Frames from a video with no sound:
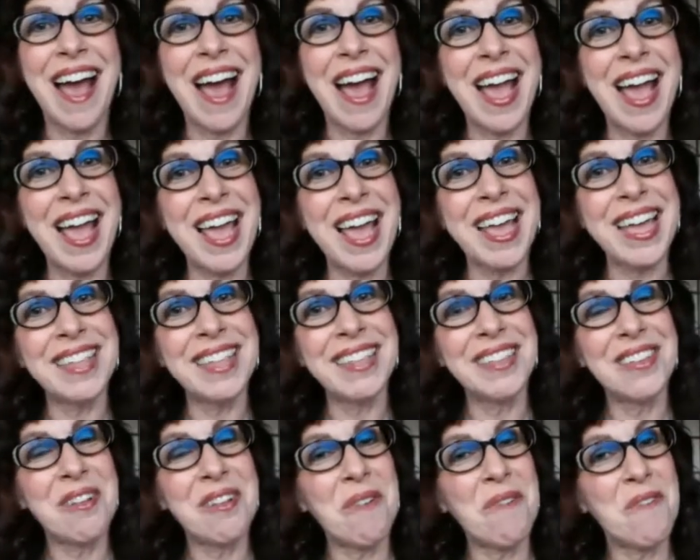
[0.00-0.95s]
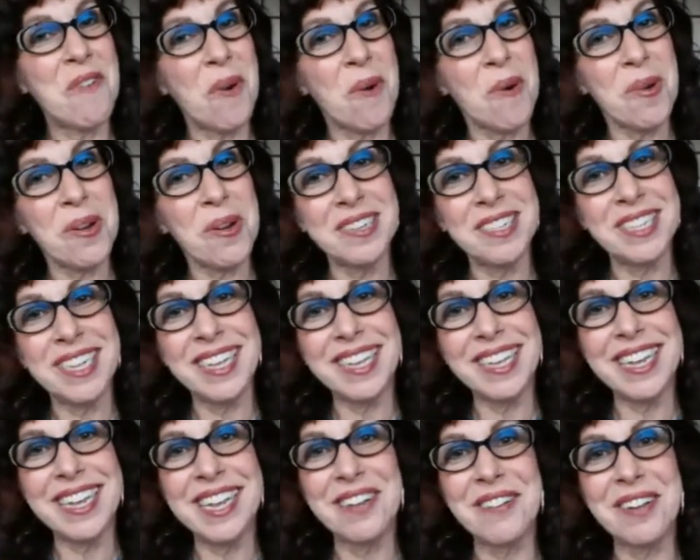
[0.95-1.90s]
I look forward
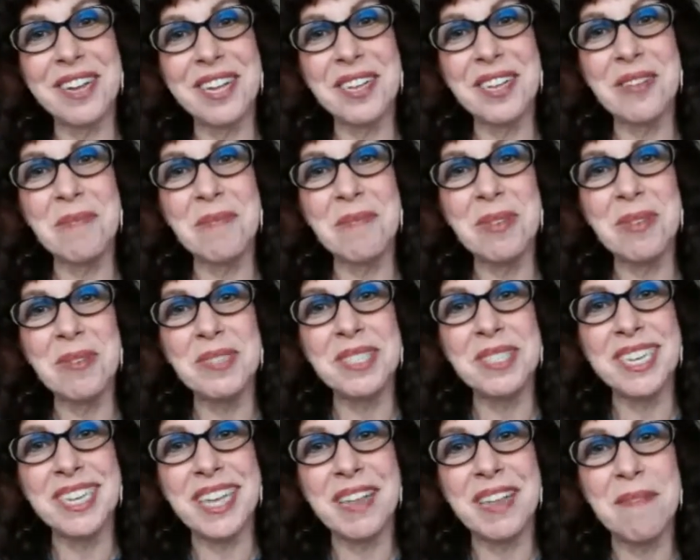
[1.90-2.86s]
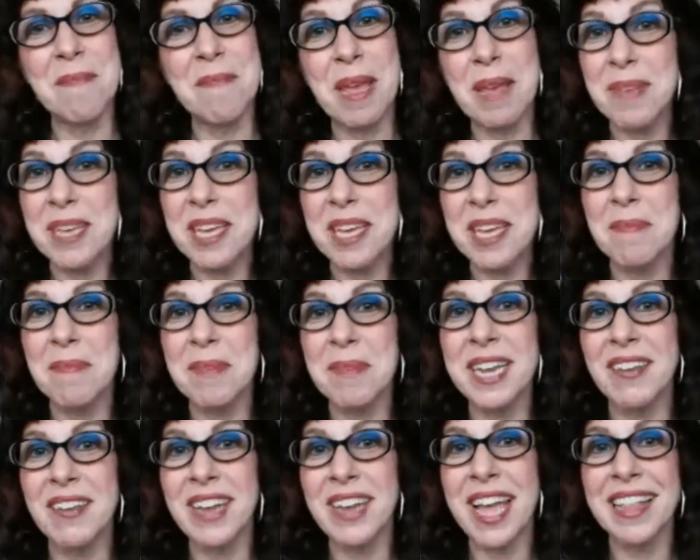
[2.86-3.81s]
to hearing your music and maybe coming
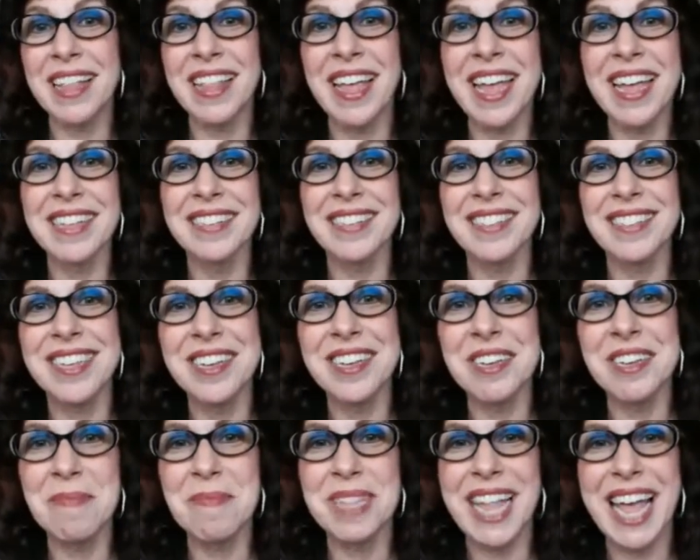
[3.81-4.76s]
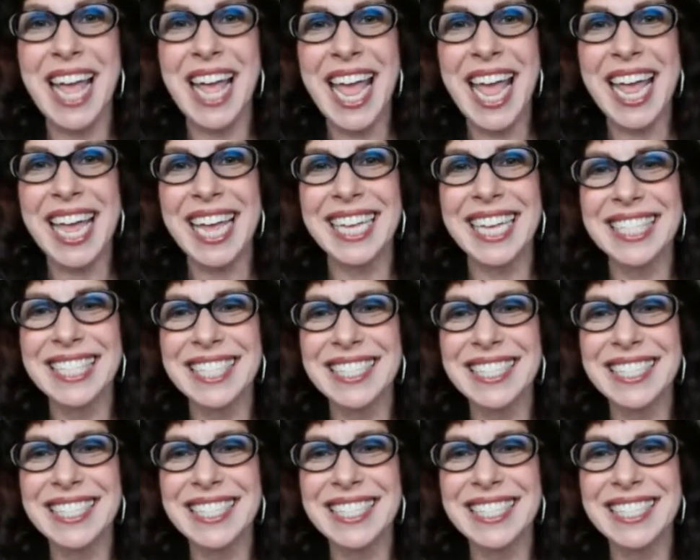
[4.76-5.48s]
down to LA and seeing you play.